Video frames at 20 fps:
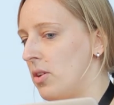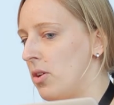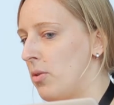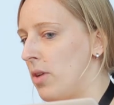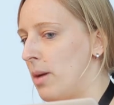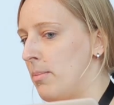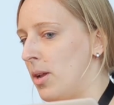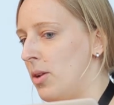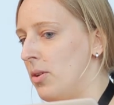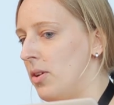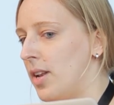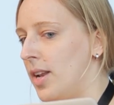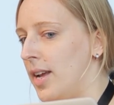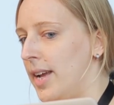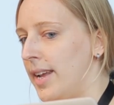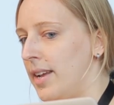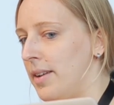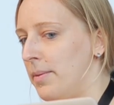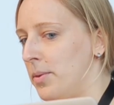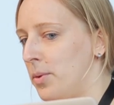our grammar look
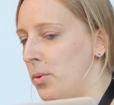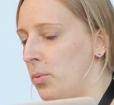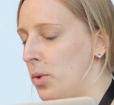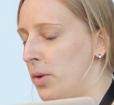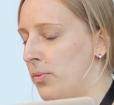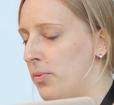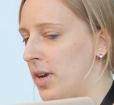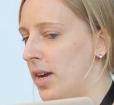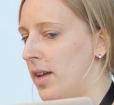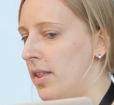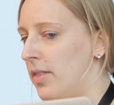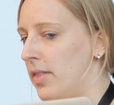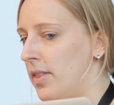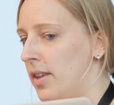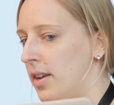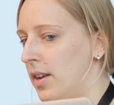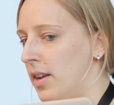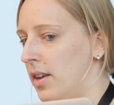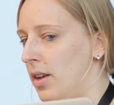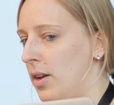like? We've got
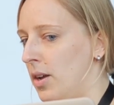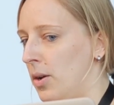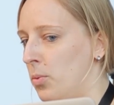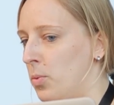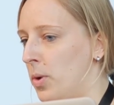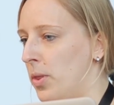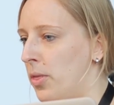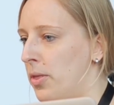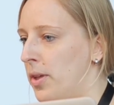one